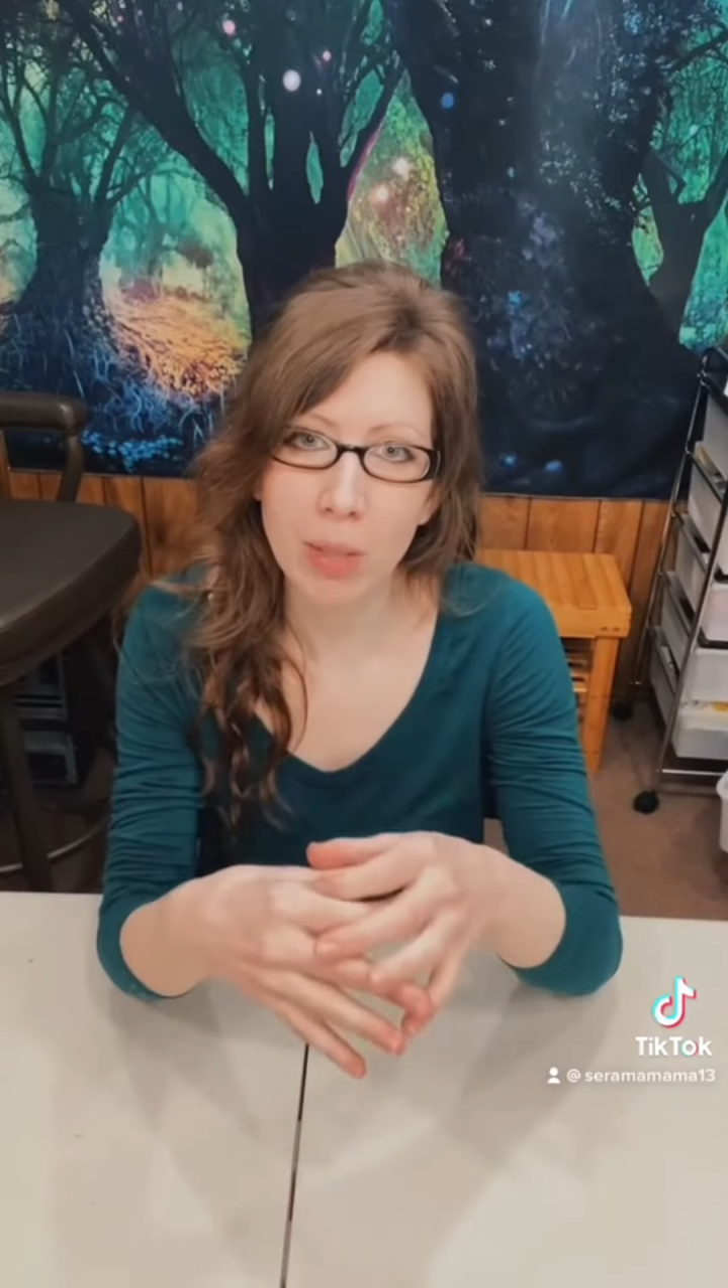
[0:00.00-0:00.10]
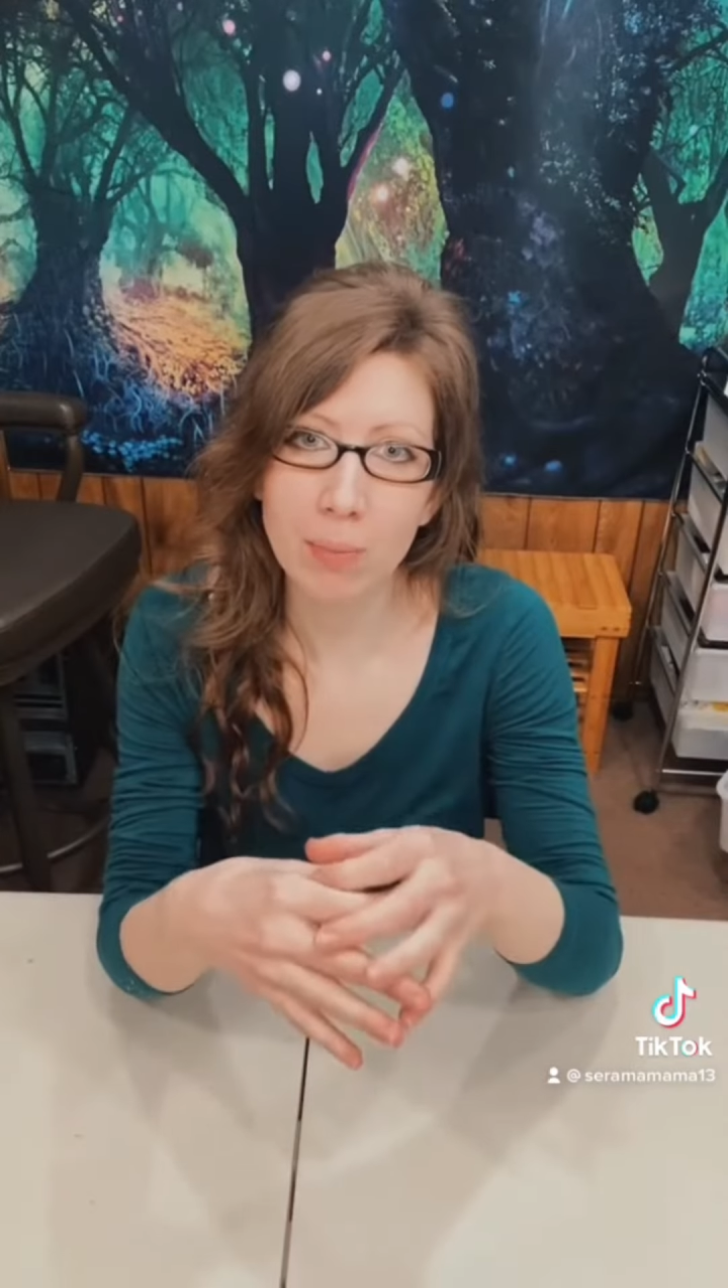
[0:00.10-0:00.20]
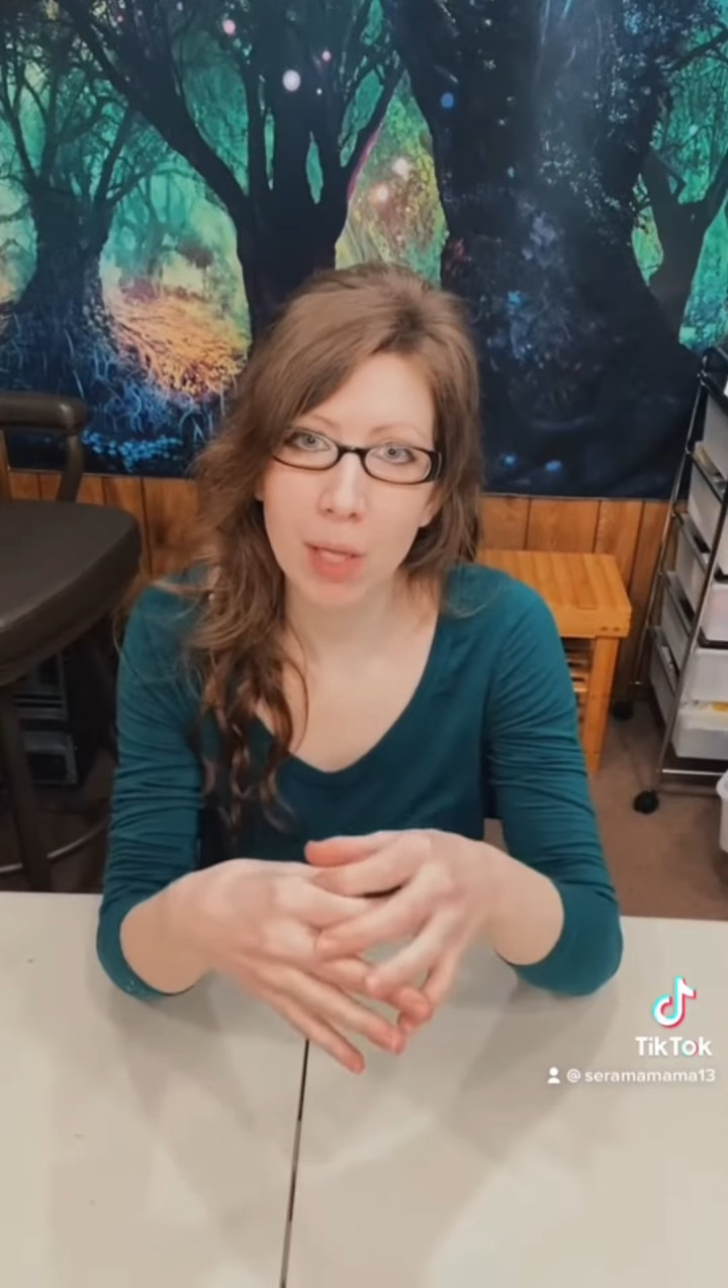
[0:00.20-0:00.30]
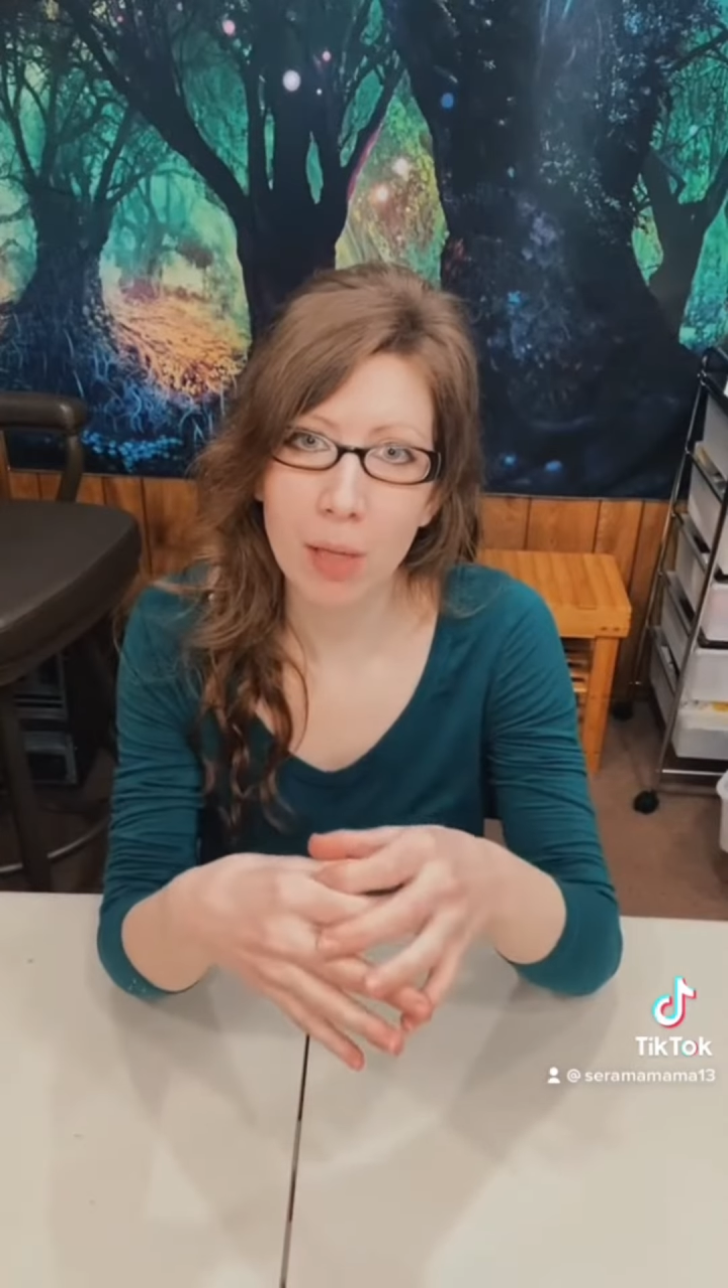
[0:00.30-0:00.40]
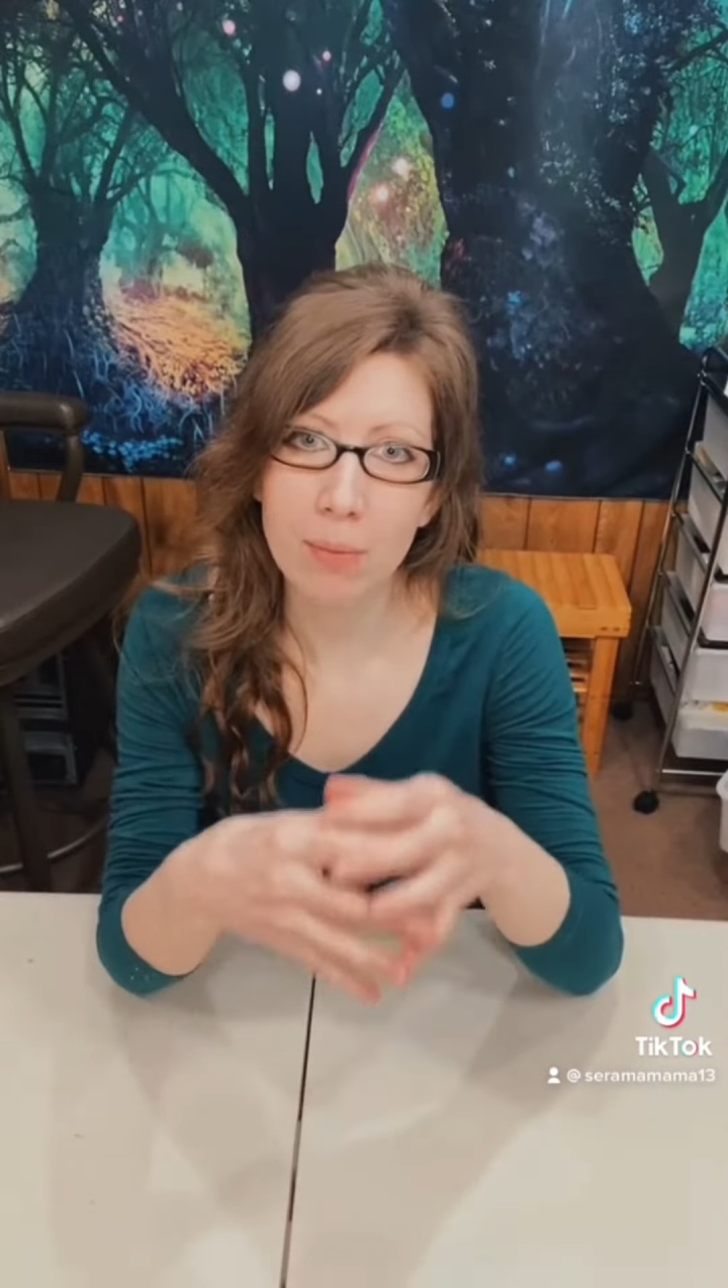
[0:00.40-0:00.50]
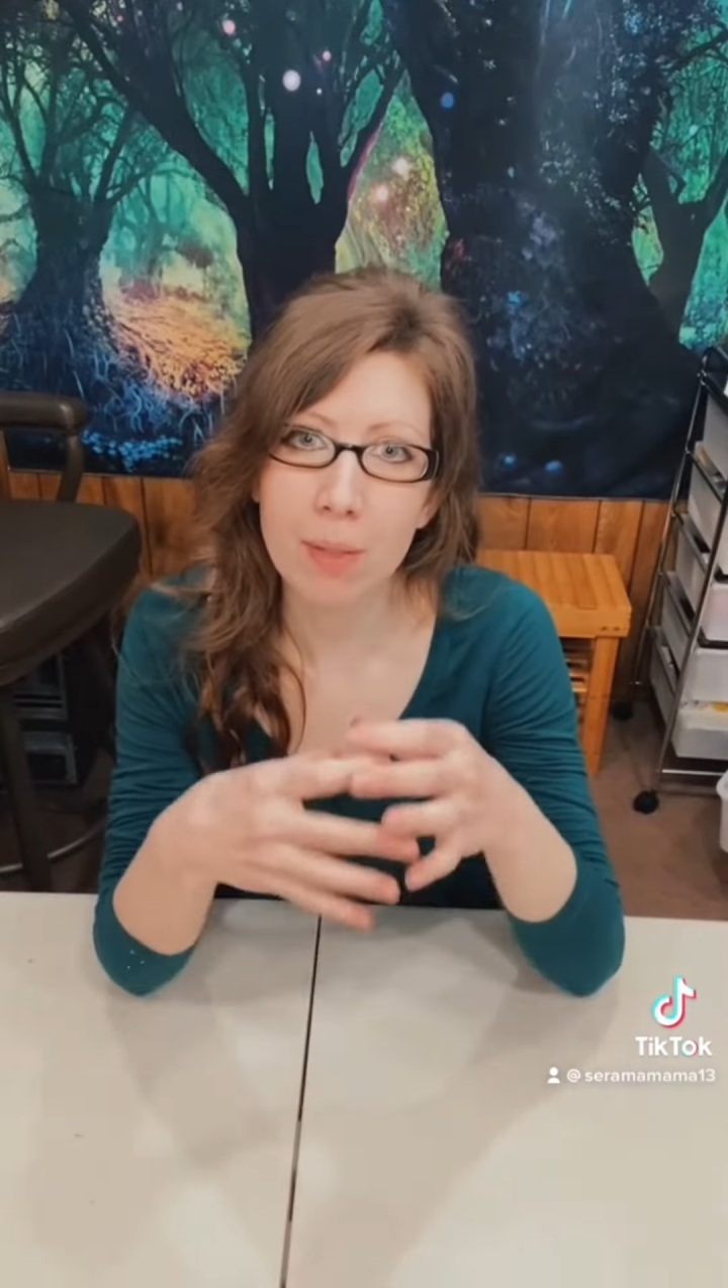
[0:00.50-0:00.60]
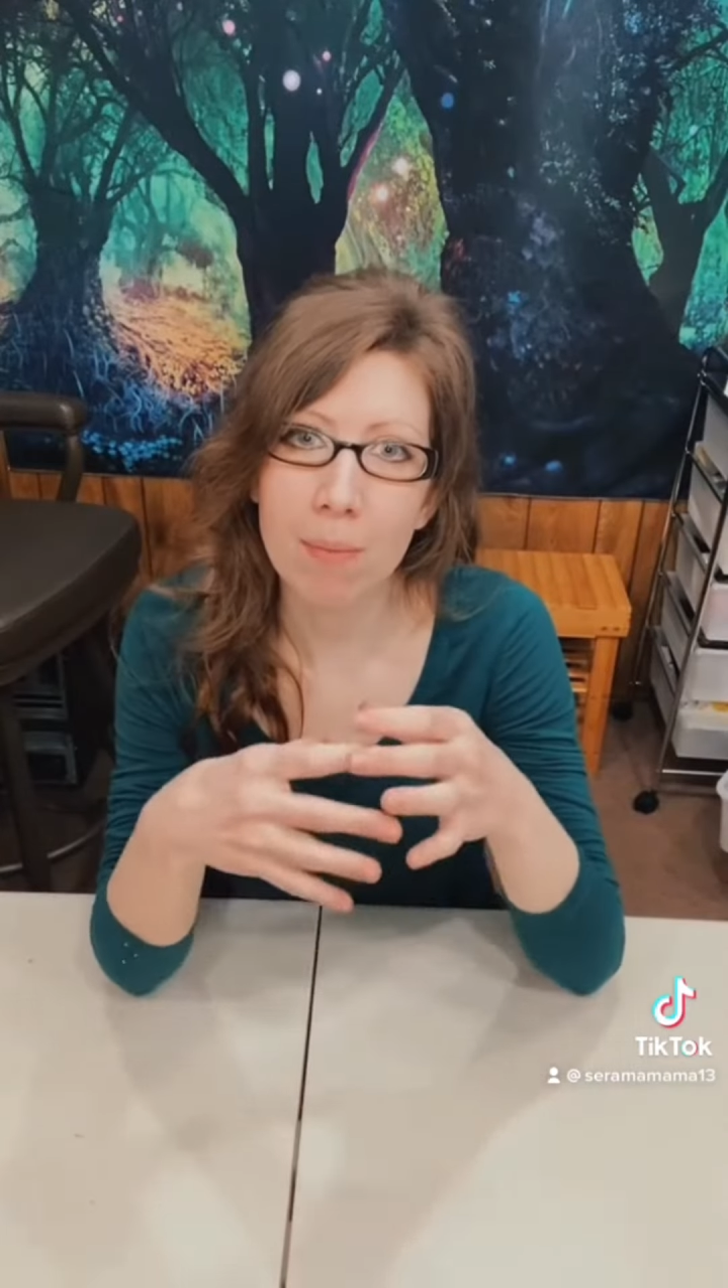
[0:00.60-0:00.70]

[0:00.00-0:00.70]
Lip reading: bulbs,